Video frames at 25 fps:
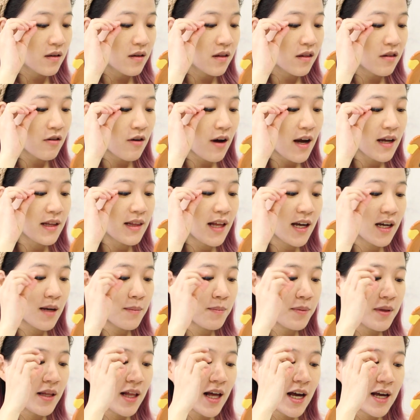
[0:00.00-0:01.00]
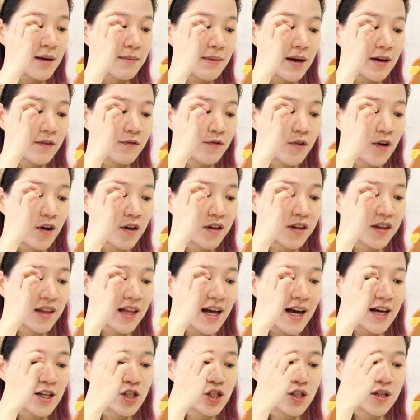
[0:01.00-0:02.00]
So I like applying my false
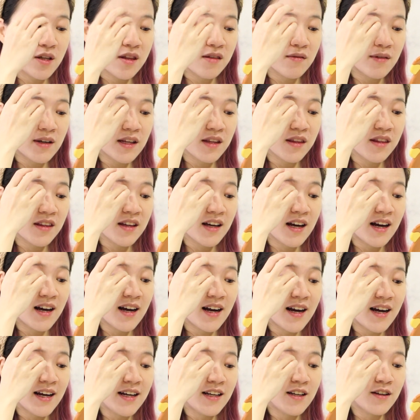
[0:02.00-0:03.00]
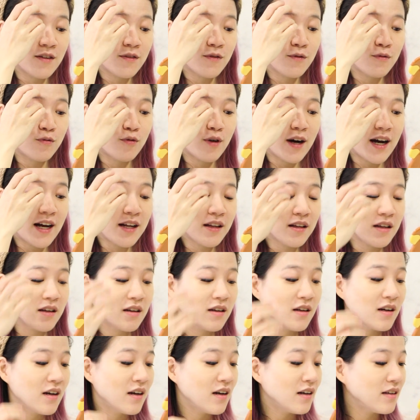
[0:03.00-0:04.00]
lashes when it's kind of wet.
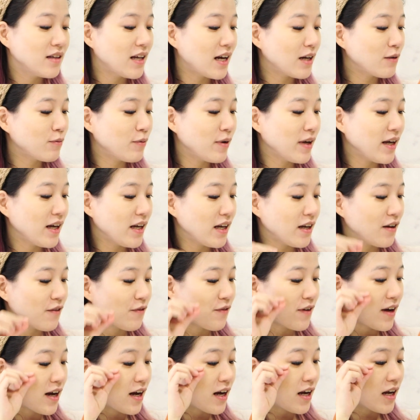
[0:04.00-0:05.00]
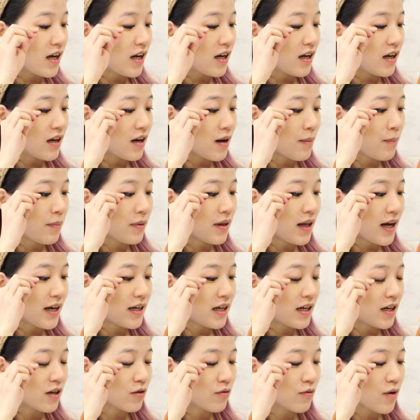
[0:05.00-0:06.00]
That way if I apply it
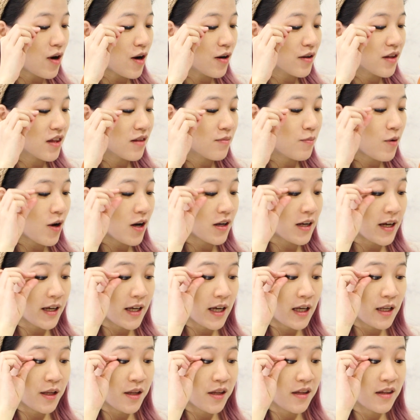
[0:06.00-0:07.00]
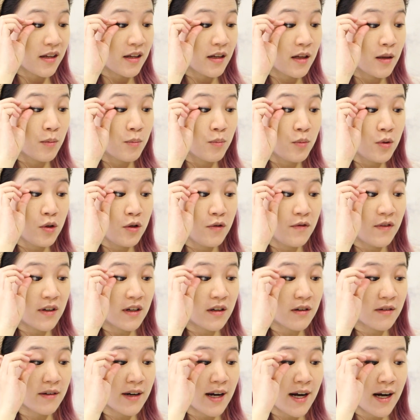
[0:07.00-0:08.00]
in the wrong spot, I can still move it
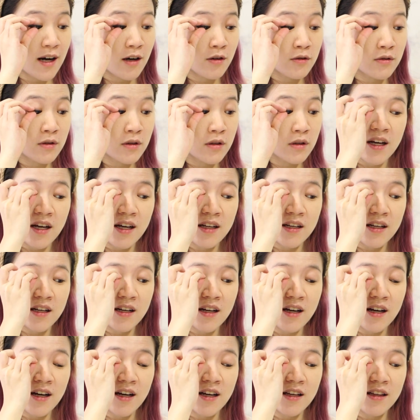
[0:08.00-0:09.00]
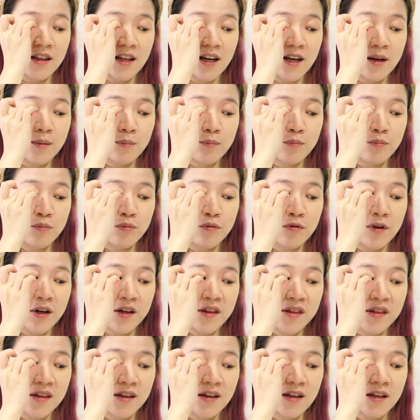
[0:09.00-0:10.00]
around. And then I like
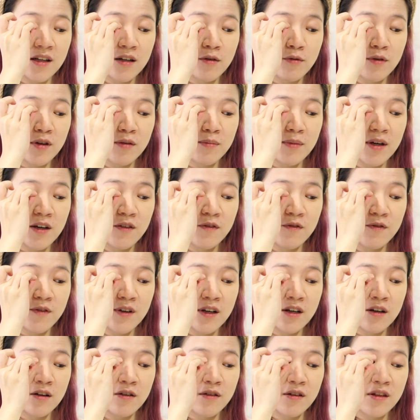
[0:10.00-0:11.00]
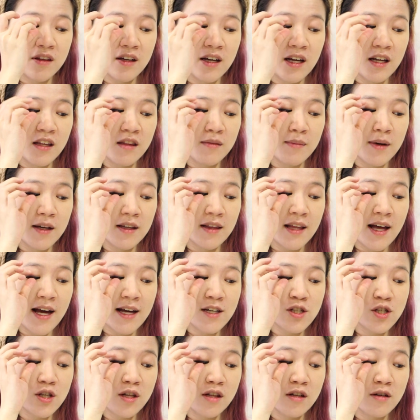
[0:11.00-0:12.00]
pressing it with my fingers against my
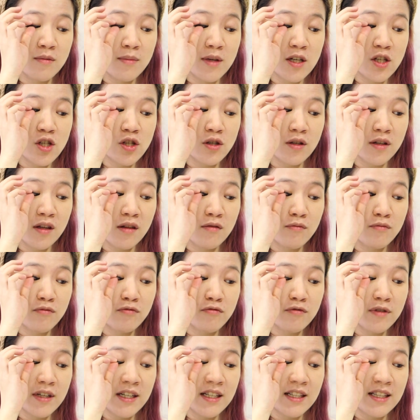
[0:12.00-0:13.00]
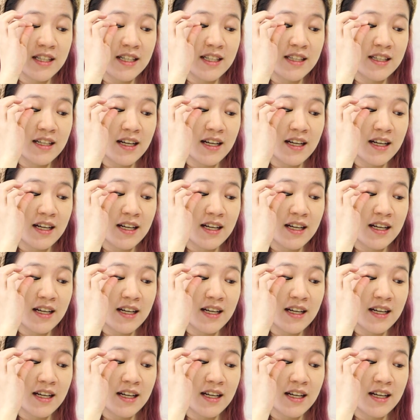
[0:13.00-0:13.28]
lashes to make sure it's really